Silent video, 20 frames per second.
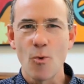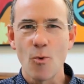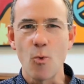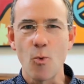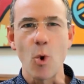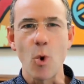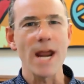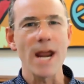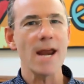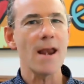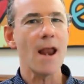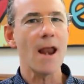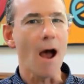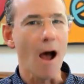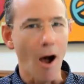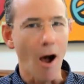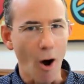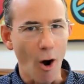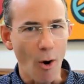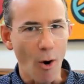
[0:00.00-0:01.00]
We
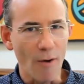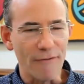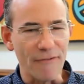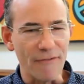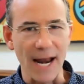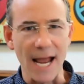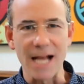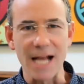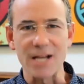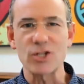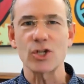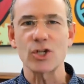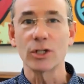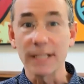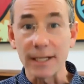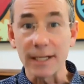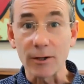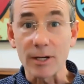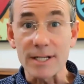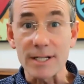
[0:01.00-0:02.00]
know financial
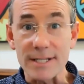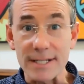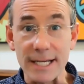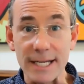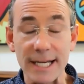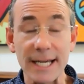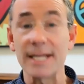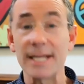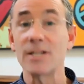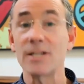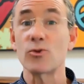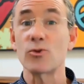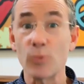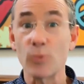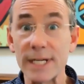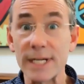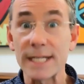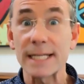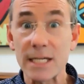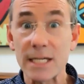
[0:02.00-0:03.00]
literacy is
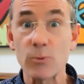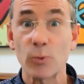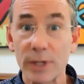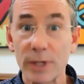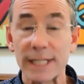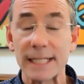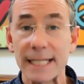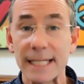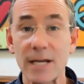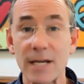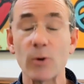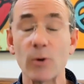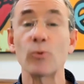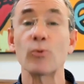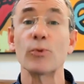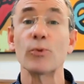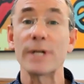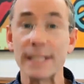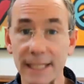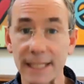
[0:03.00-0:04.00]
really, really,
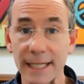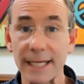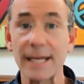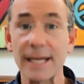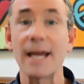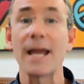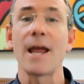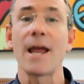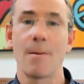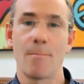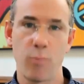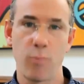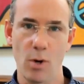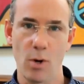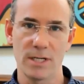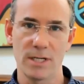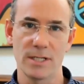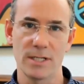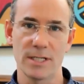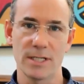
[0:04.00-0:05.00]
really
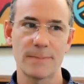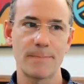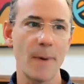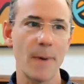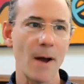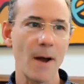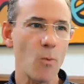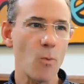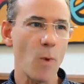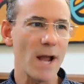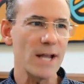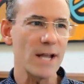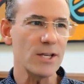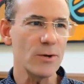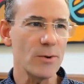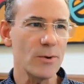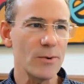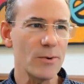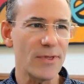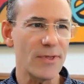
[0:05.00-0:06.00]
important. But when
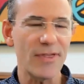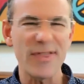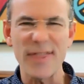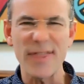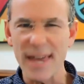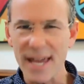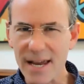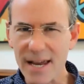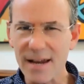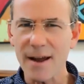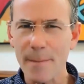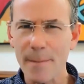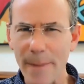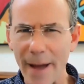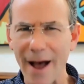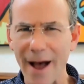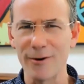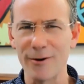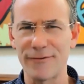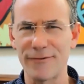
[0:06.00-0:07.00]
you think
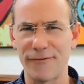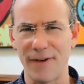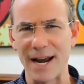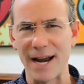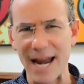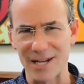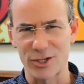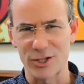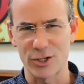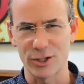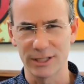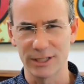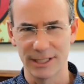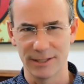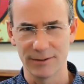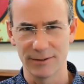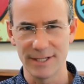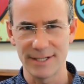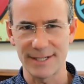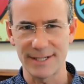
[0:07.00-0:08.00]
about financial
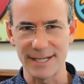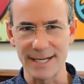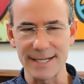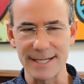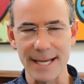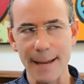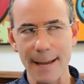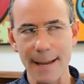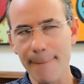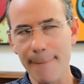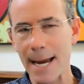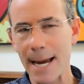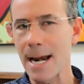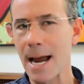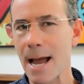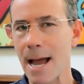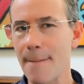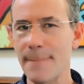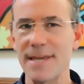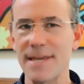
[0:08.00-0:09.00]
literacy, you might
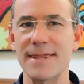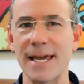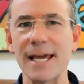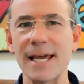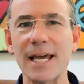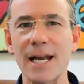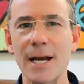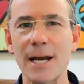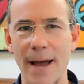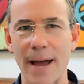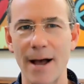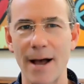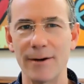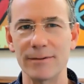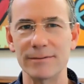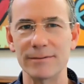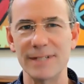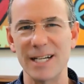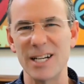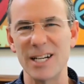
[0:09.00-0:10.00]
not be thinking
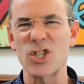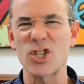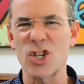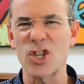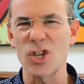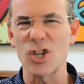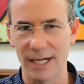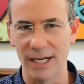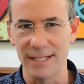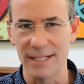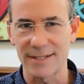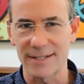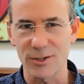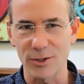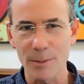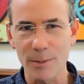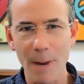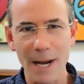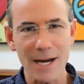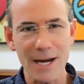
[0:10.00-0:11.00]
about insurance,
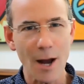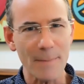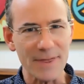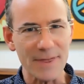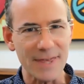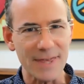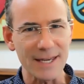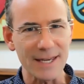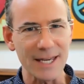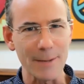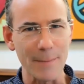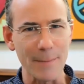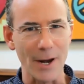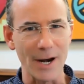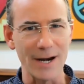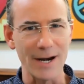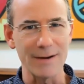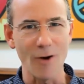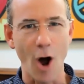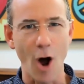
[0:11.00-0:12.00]
or you might not be thinking about
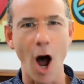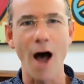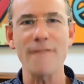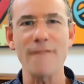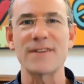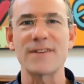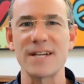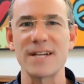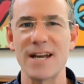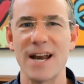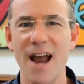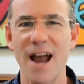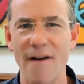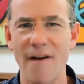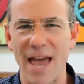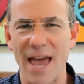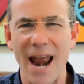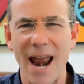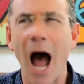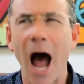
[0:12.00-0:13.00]
it often
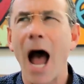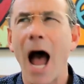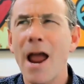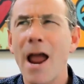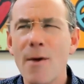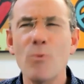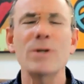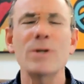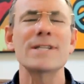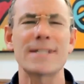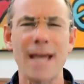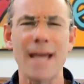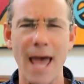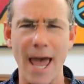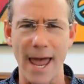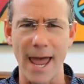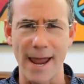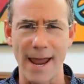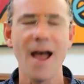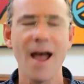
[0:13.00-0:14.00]
enough. And I would
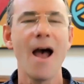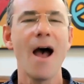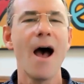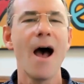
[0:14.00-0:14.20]
say